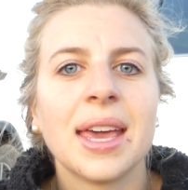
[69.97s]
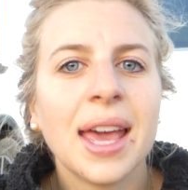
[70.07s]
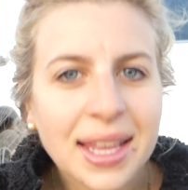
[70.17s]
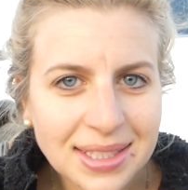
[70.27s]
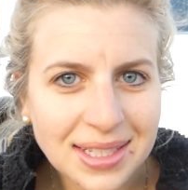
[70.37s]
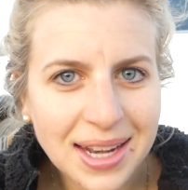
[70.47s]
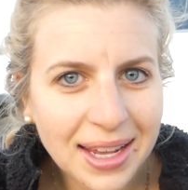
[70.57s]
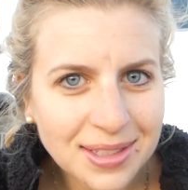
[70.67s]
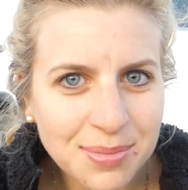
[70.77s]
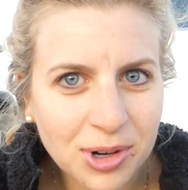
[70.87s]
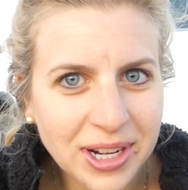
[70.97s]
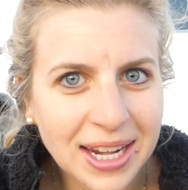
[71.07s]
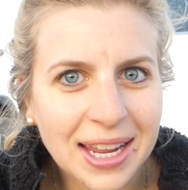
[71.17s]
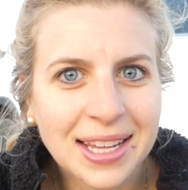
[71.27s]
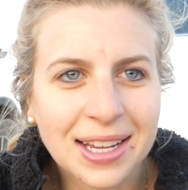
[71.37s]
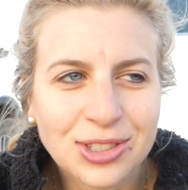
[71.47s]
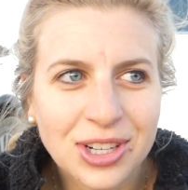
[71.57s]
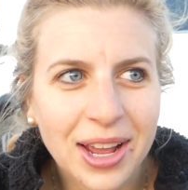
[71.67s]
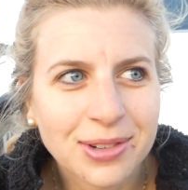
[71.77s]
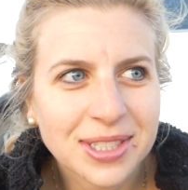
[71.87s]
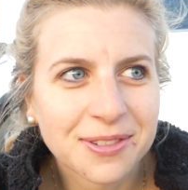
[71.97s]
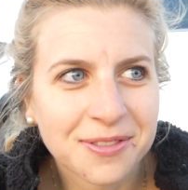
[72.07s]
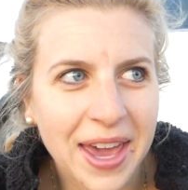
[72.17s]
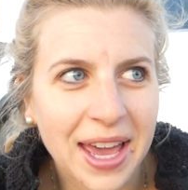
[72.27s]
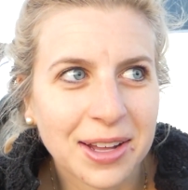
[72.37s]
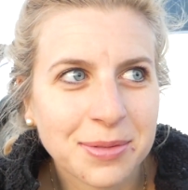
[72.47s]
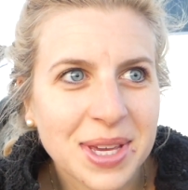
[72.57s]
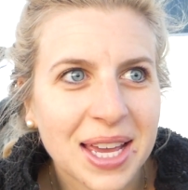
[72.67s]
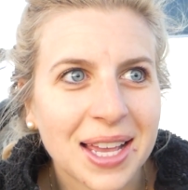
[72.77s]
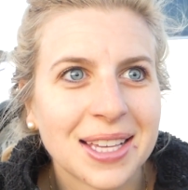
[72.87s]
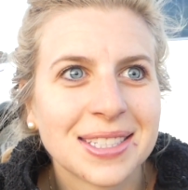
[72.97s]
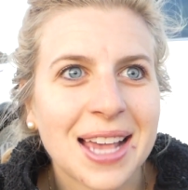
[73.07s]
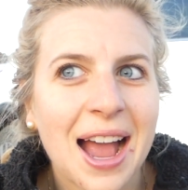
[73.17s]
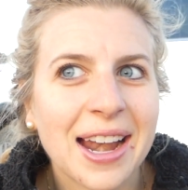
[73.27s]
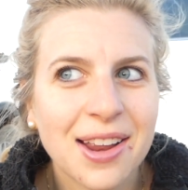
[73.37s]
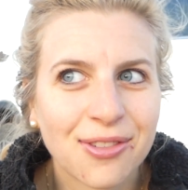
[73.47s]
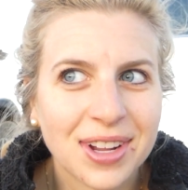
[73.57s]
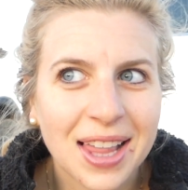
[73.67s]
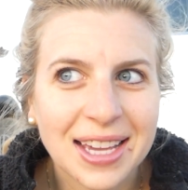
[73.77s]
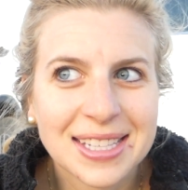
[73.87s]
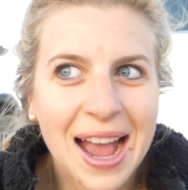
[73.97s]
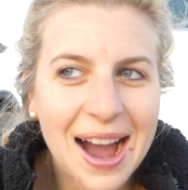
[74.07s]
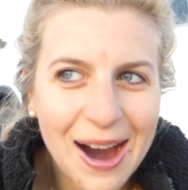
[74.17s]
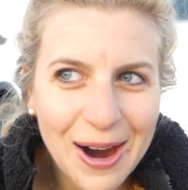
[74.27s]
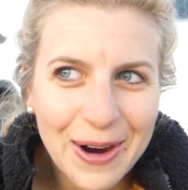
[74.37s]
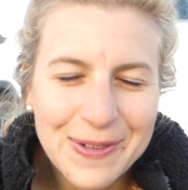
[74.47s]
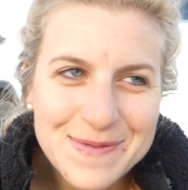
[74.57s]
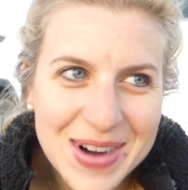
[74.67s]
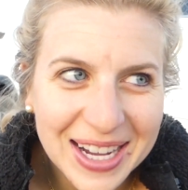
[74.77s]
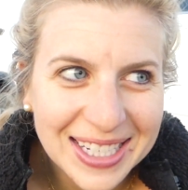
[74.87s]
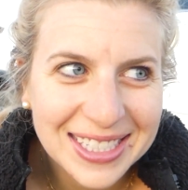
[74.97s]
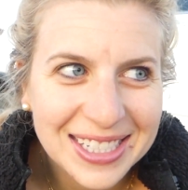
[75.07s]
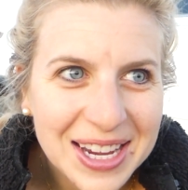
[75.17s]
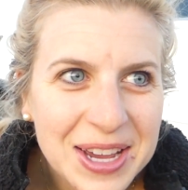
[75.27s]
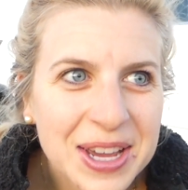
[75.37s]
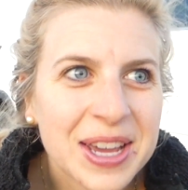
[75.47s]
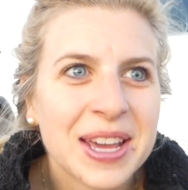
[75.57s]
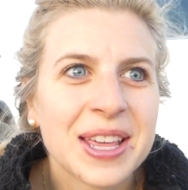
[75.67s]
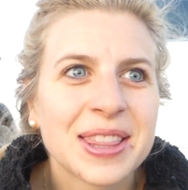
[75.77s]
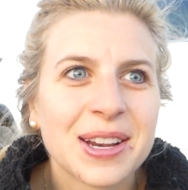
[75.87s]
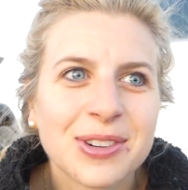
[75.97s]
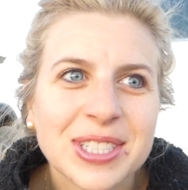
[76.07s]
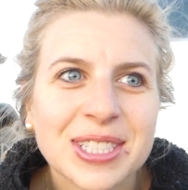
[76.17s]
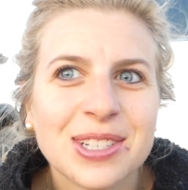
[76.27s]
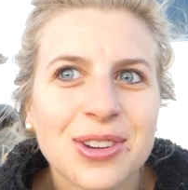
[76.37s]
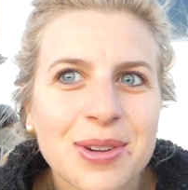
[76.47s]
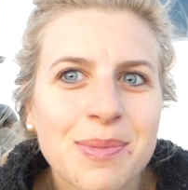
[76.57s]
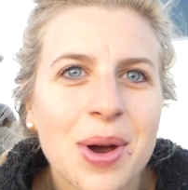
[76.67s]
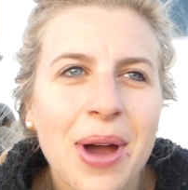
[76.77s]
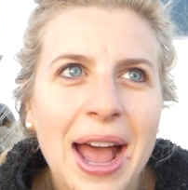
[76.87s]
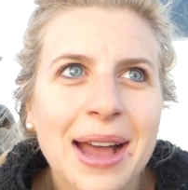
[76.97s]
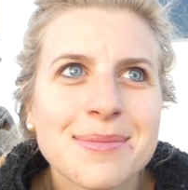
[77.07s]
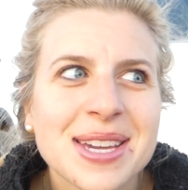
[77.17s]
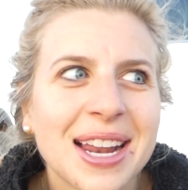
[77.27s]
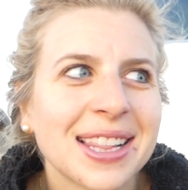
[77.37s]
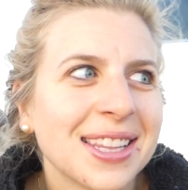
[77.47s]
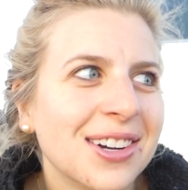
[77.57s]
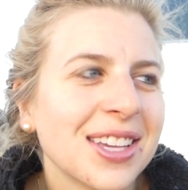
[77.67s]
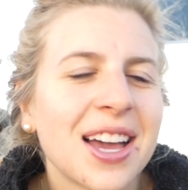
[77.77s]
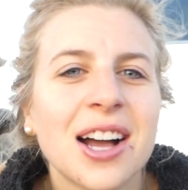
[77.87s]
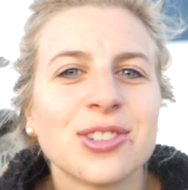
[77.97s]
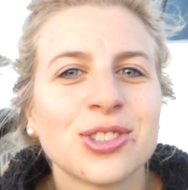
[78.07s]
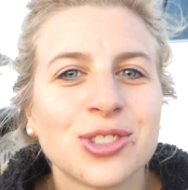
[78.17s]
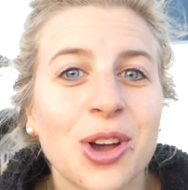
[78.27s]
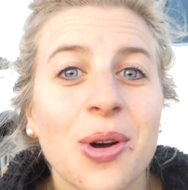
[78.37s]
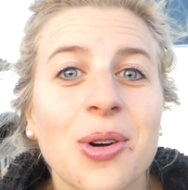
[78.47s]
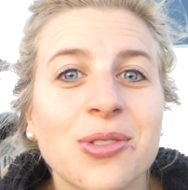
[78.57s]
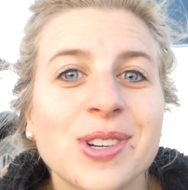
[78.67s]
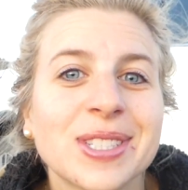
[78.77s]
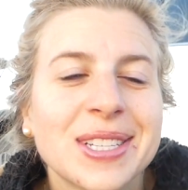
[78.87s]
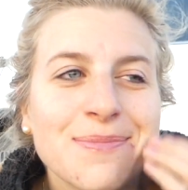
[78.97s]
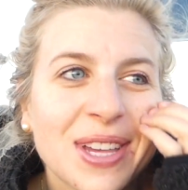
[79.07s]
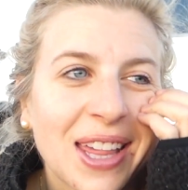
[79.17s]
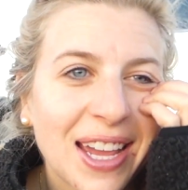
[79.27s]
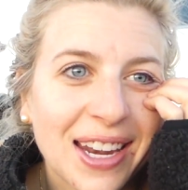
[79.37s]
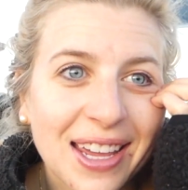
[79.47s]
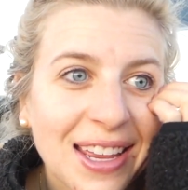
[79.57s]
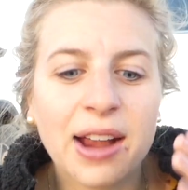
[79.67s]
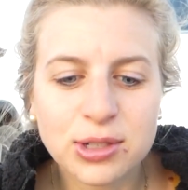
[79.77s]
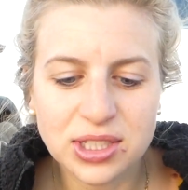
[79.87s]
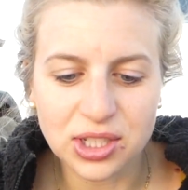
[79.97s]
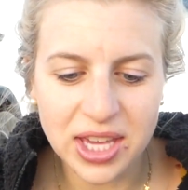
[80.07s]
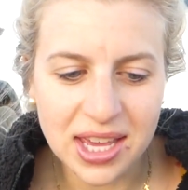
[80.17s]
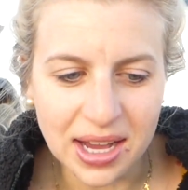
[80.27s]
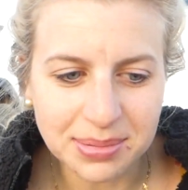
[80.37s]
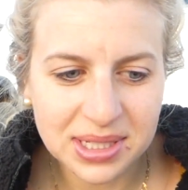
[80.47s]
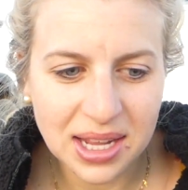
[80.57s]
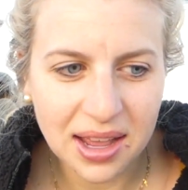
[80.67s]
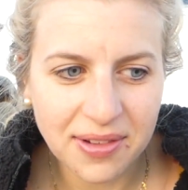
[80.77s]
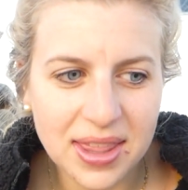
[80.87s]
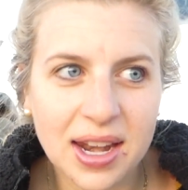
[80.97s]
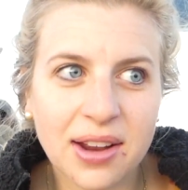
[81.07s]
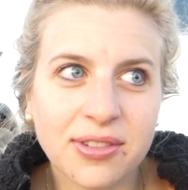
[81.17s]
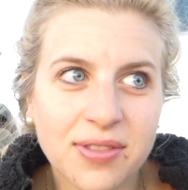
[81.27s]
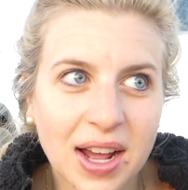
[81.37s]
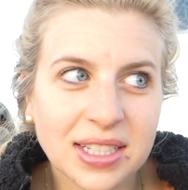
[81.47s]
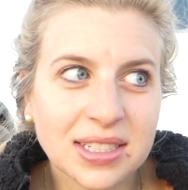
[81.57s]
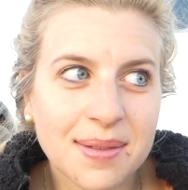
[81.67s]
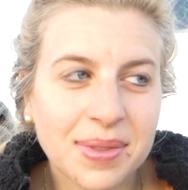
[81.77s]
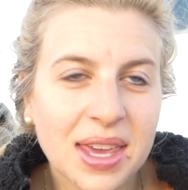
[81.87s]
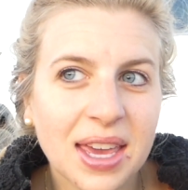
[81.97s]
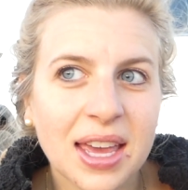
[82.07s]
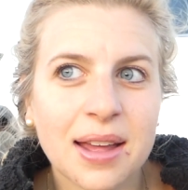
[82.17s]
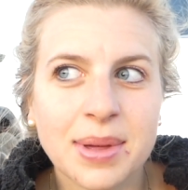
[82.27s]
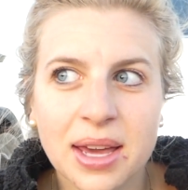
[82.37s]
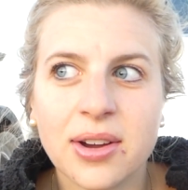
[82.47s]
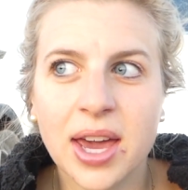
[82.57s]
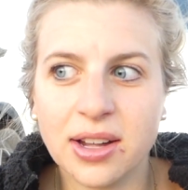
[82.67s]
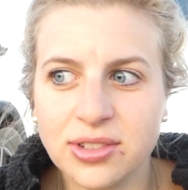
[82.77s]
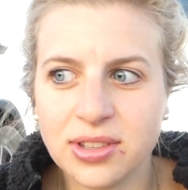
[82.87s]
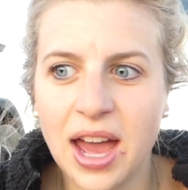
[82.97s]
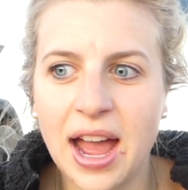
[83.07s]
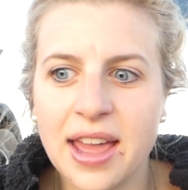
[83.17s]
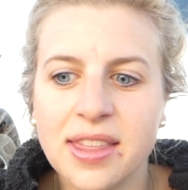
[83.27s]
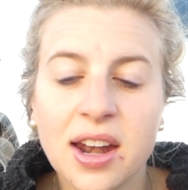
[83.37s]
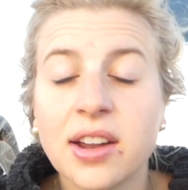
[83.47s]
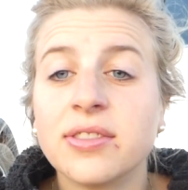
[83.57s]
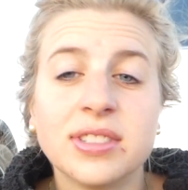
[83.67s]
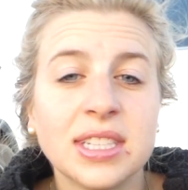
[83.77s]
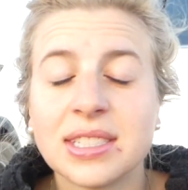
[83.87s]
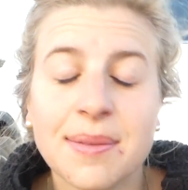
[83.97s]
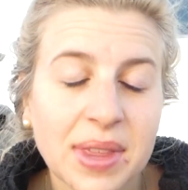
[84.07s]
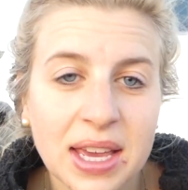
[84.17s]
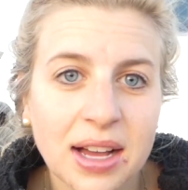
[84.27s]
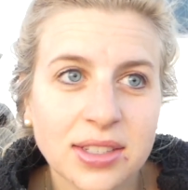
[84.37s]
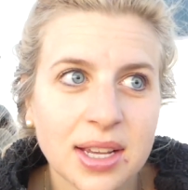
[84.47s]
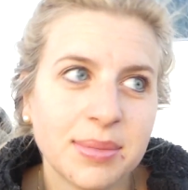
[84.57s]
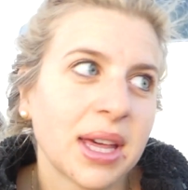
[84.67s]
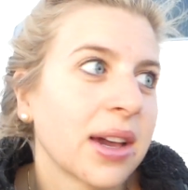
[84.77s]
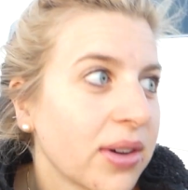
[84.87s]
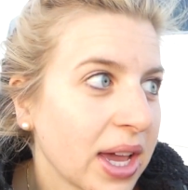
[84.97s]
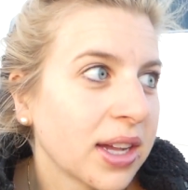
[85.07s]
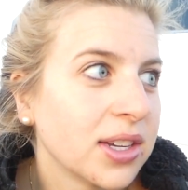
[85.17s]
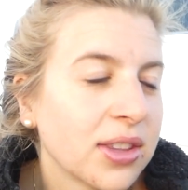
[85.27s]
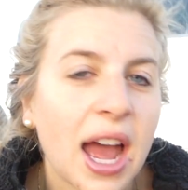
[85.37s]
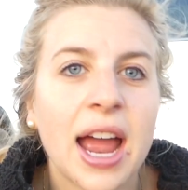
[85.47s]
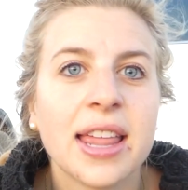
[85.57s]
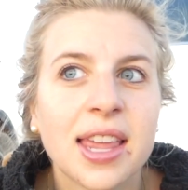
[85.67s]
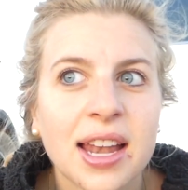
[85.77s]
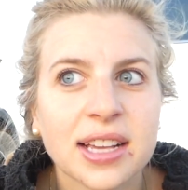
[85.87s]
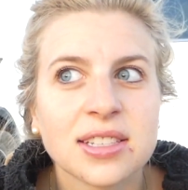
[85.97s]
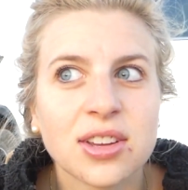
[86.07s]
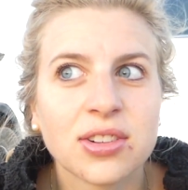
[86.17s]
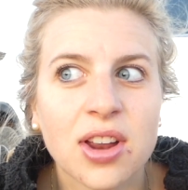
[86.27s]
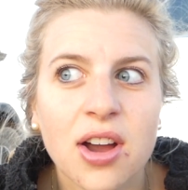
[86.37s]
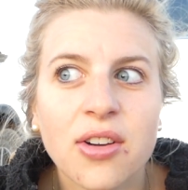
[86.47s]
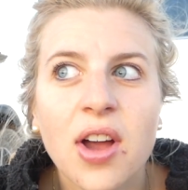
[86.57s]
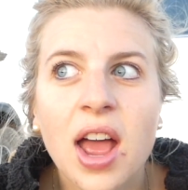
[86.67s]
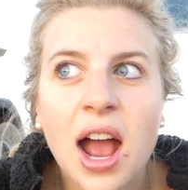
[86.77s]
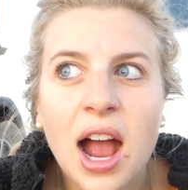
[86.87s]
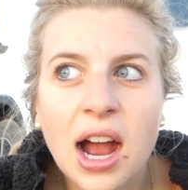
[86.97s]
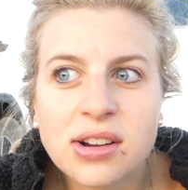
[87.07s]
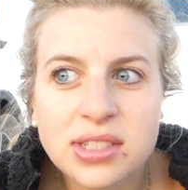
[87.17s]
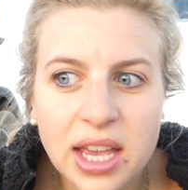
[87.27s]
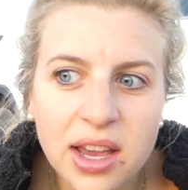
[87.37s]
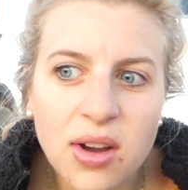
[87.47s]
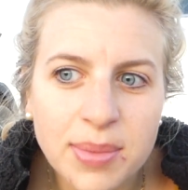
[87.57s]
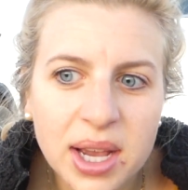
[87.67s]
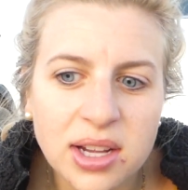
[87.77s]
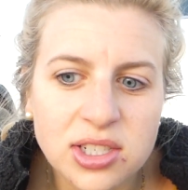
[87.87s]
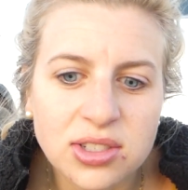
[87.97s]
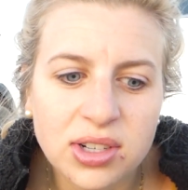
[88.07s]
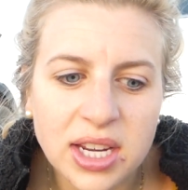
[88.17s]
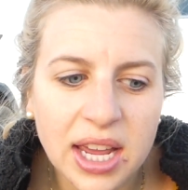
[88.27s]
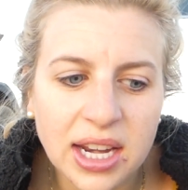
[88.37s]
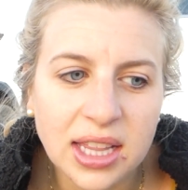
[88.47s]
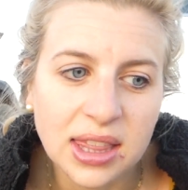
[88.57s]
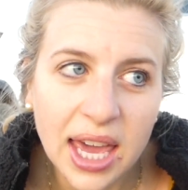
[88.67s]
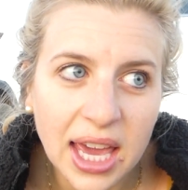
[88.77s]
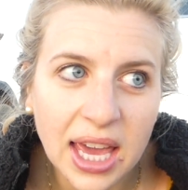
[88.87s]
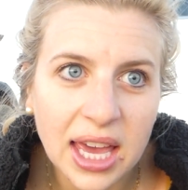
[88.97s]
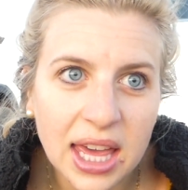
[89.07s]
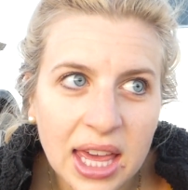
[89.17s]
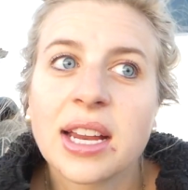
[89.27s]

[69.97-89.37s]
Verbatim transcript: It's the next morning. Yesterday was a fail because I didn't realize how much there was to do in Moab and I literally got so overstimulated. I was looking up stuff and then I would find something and I'd be like, okay, I'll do that. And then I would see something else and be like, okay, I'll do that. And then next thing you know, I was like, oh my gosh, it's already getting late.